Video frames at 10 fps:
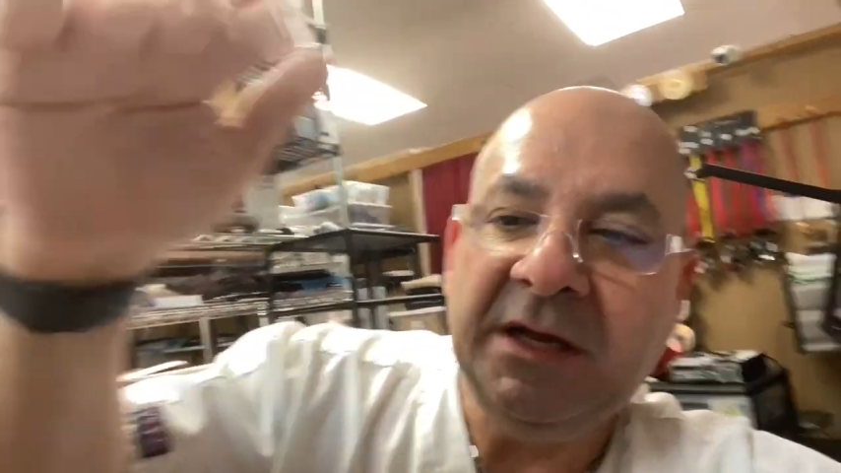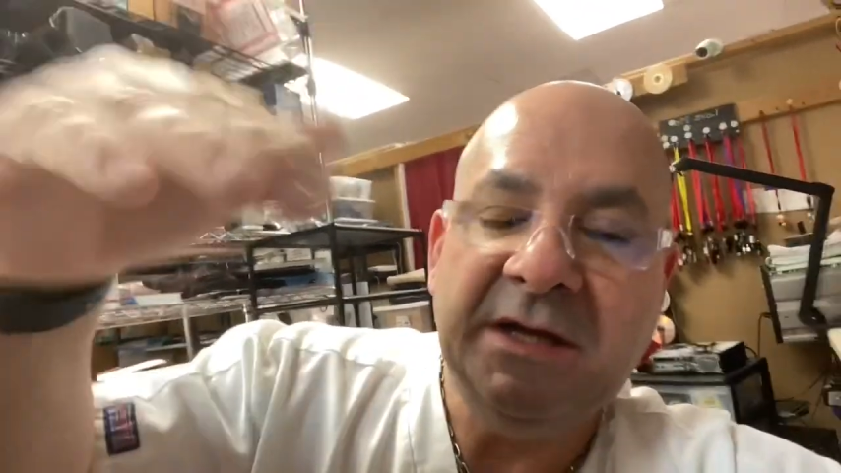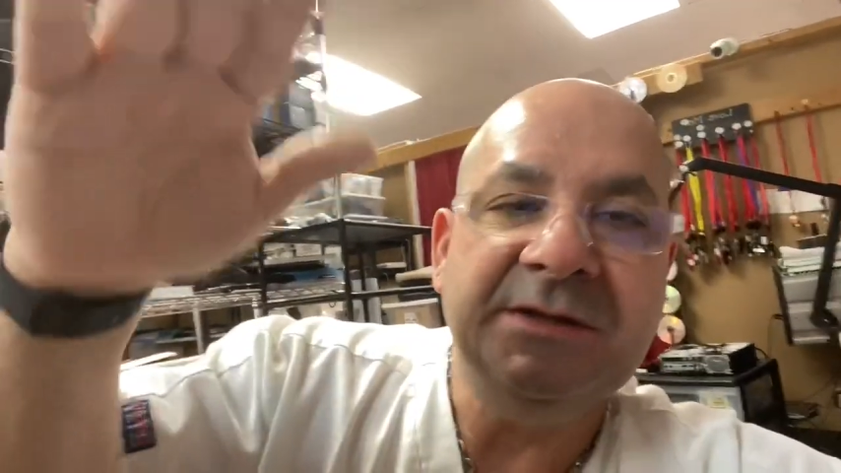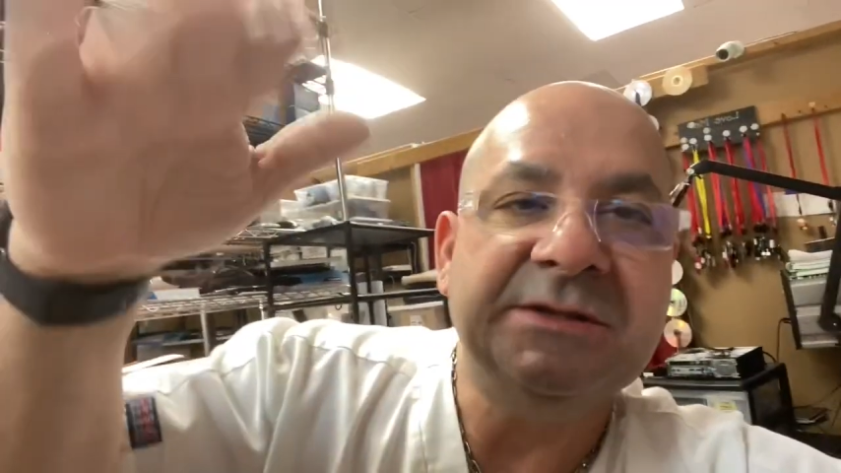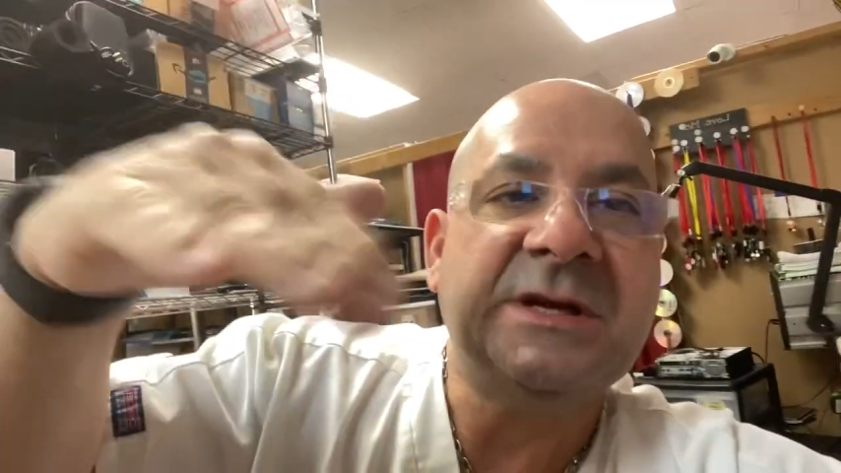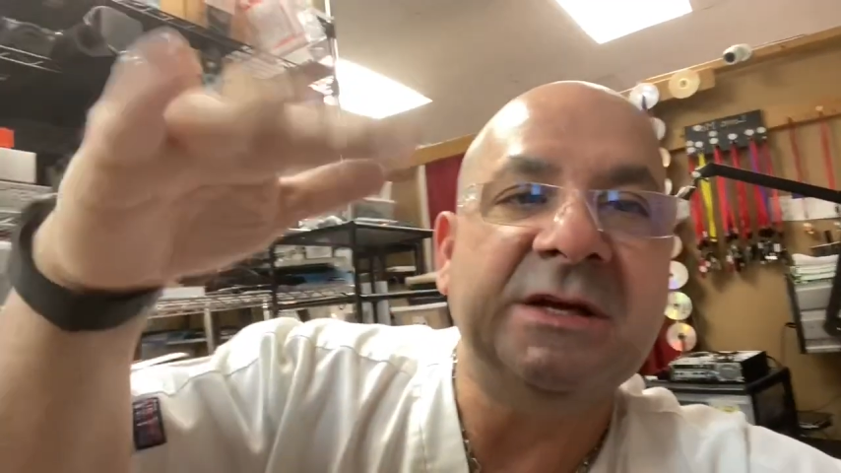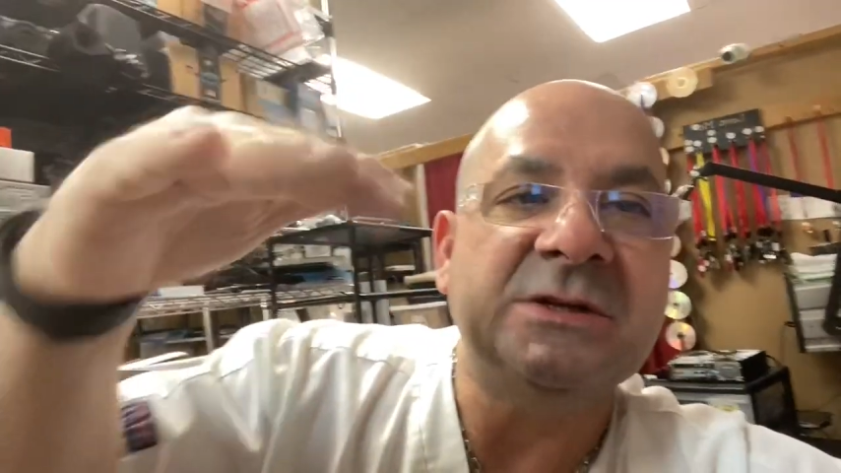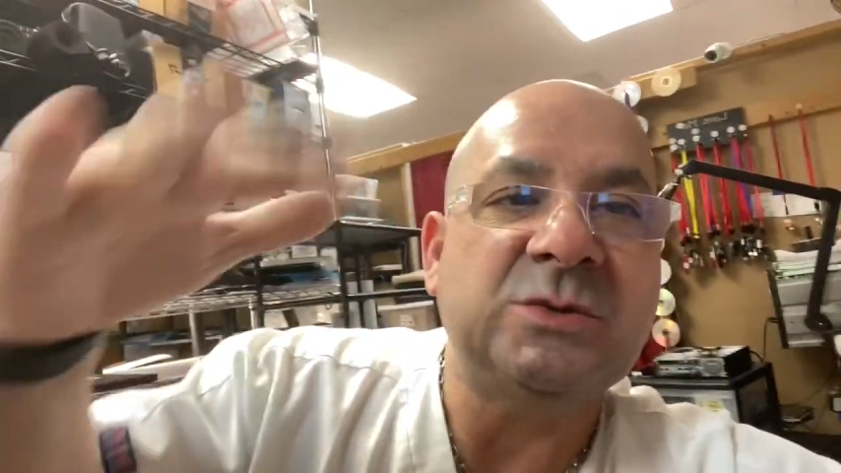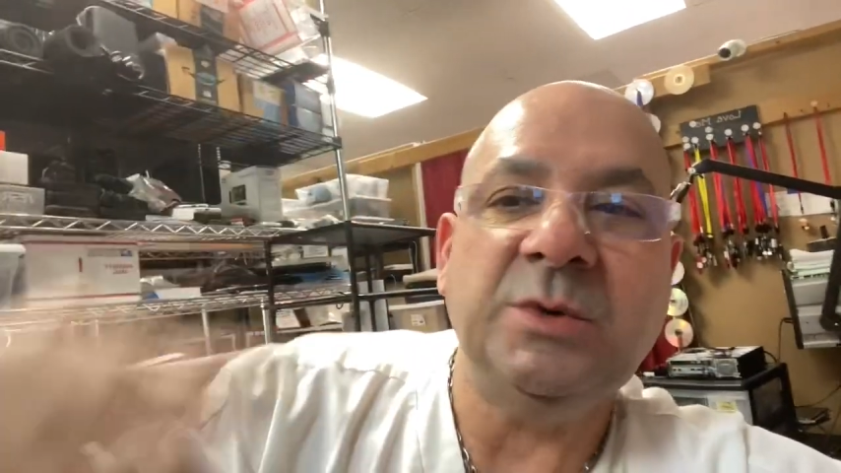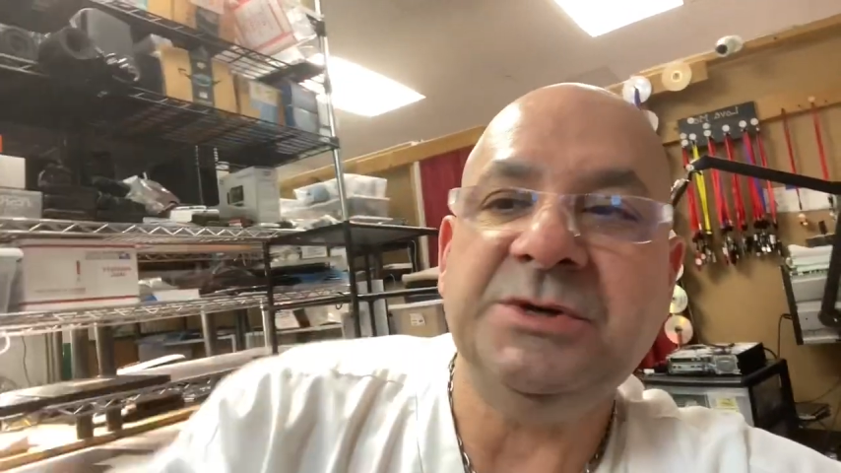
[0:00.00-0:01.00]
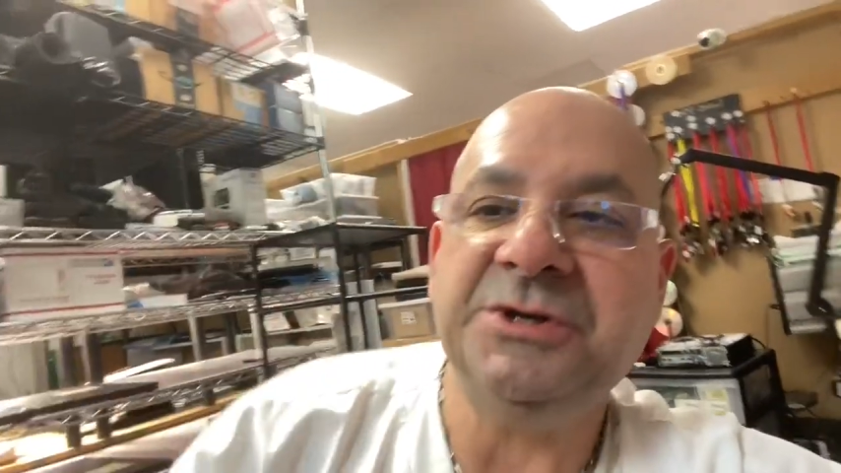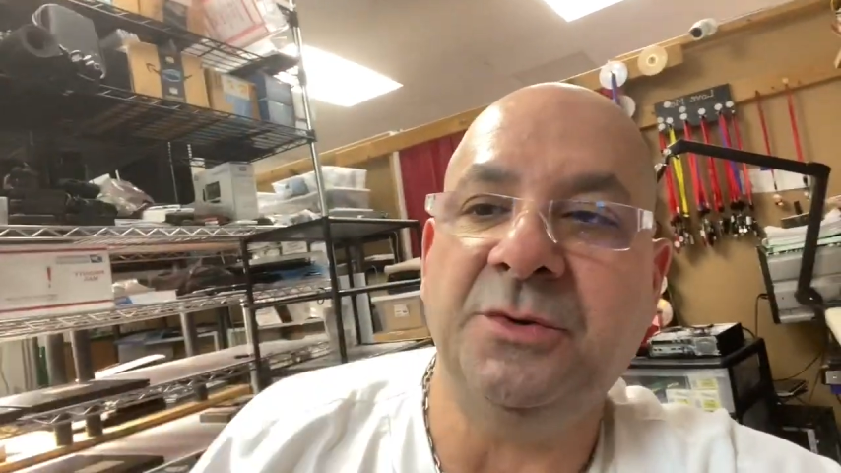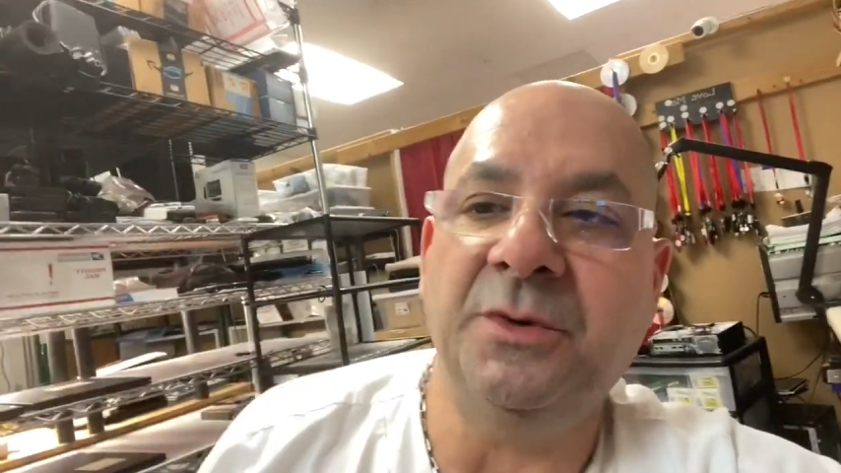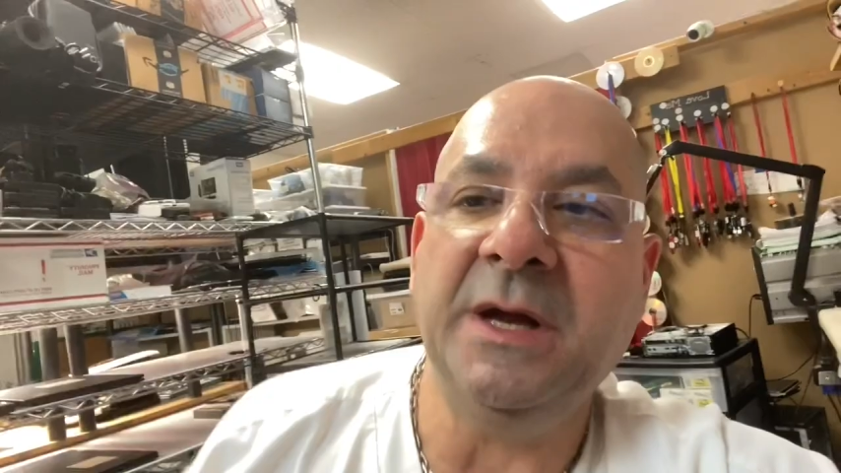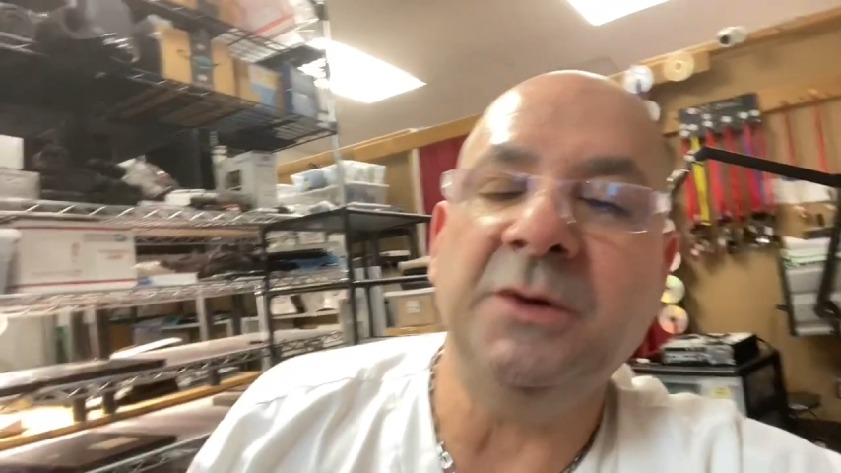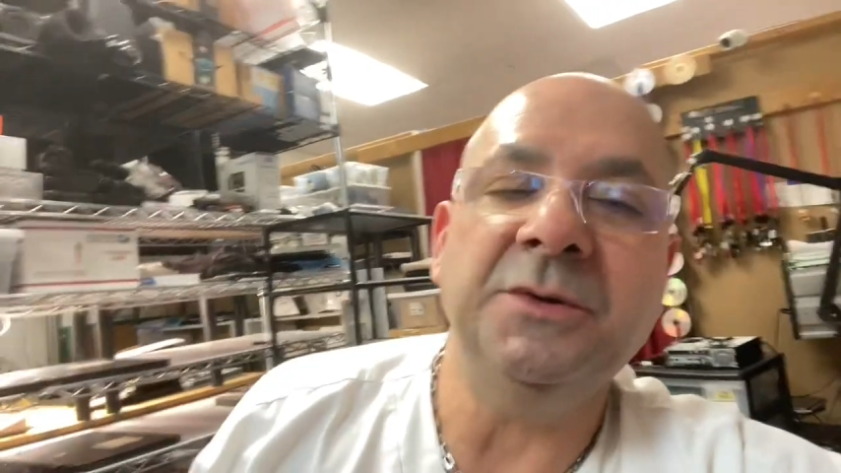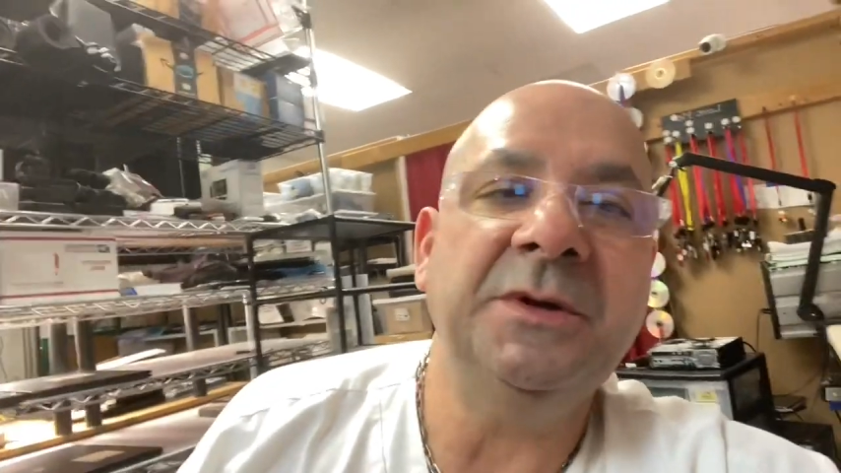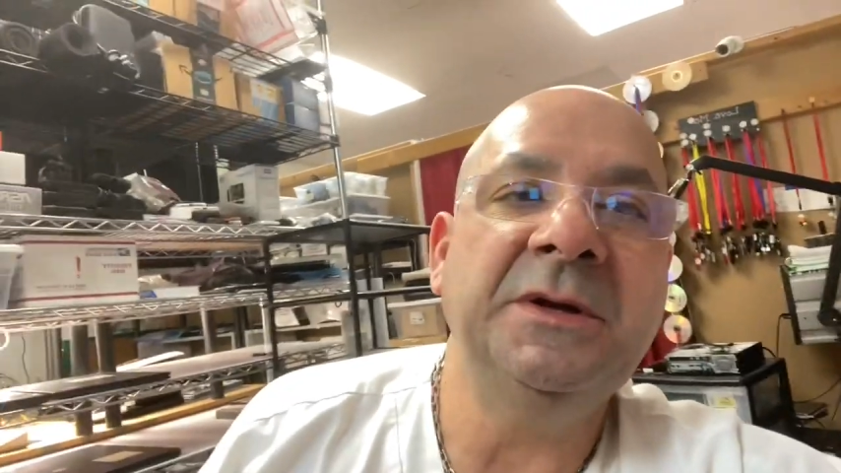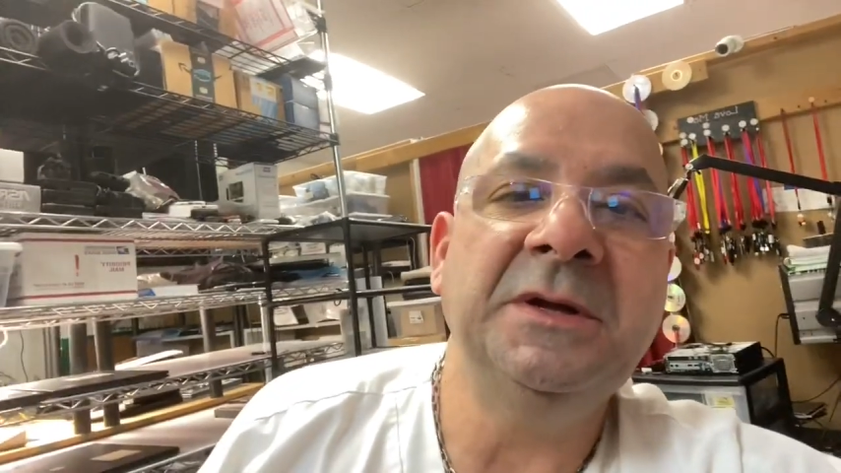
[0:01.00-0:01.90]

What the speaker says: and just kind of swish it around